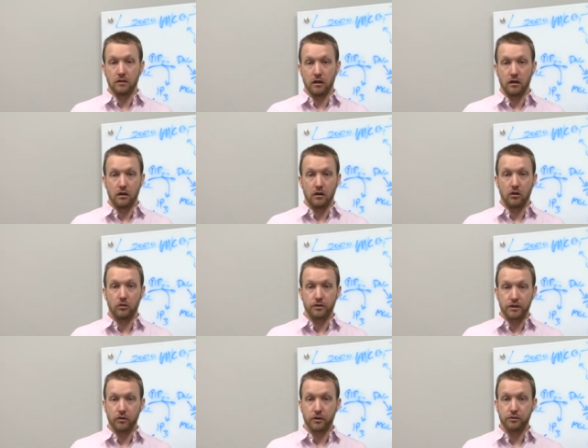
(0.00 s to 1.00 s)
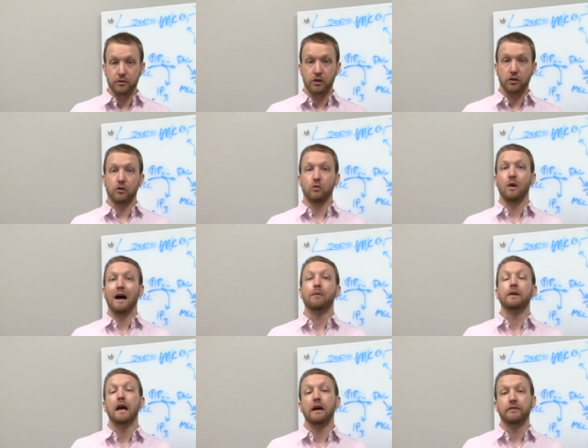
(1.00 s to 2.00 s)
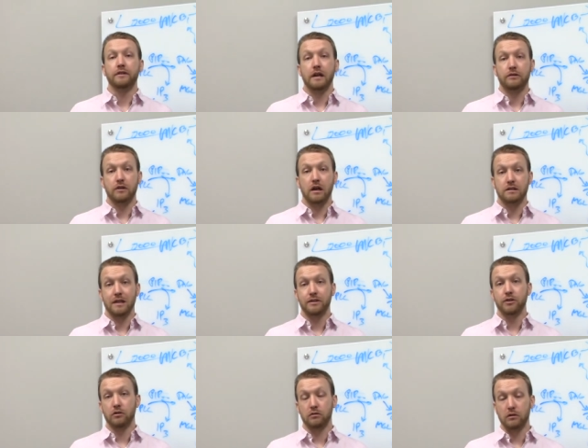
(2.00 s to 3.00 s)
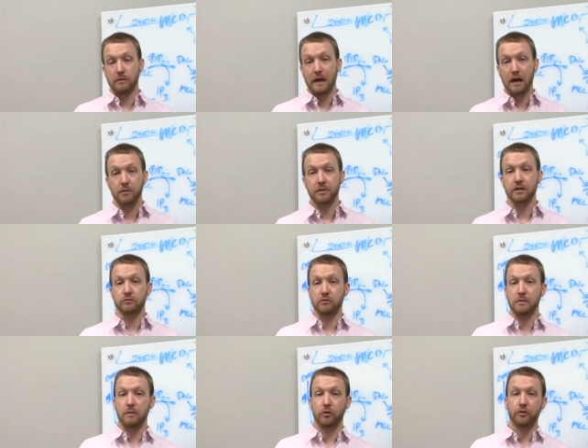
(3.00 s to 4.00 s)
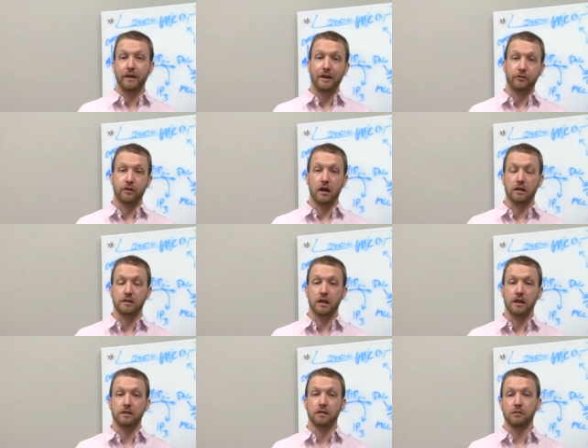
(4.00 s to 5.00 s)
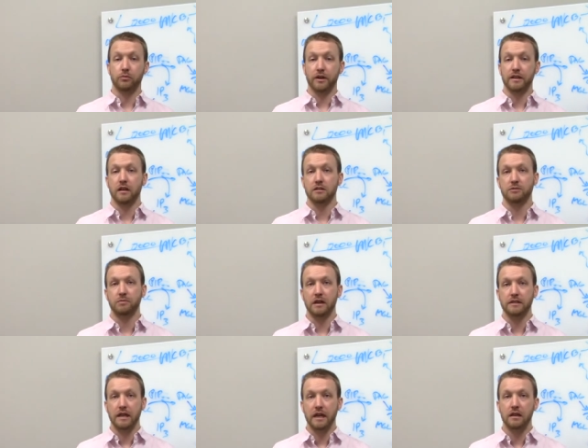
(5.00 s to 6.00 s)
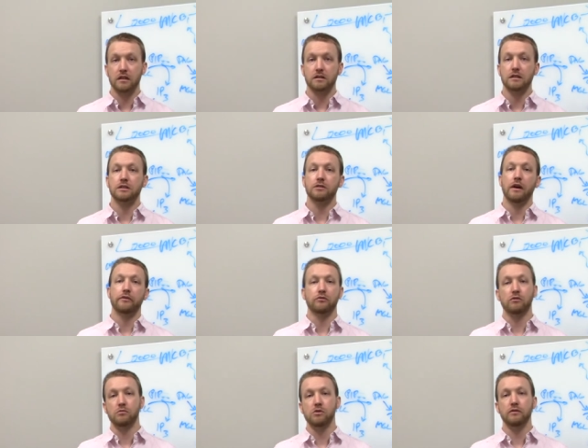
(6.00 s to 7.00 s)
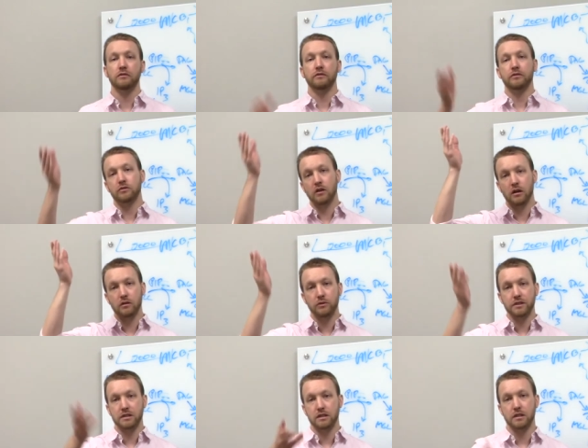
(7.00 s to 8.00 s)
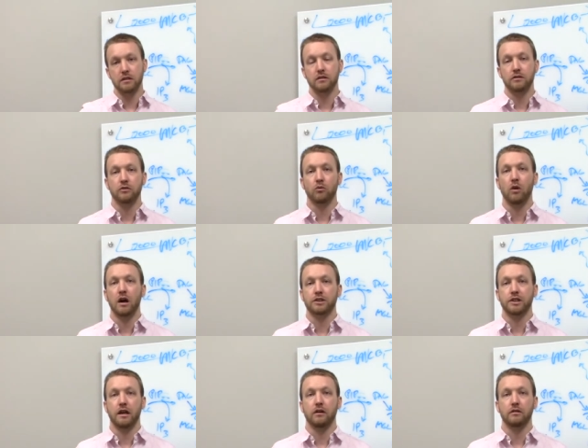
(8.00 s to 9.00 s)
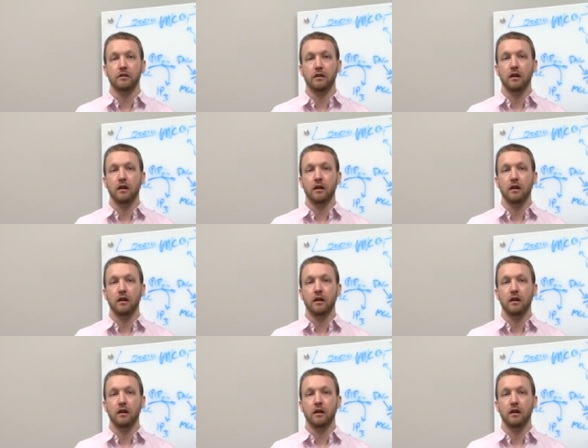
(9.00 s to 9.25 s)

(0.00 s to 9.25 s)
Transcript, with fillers: uh, only going to occur while we have the nitric oxide donor around because remember nitric oxide is going to break down spontaneously so after removal of the drug we see the washout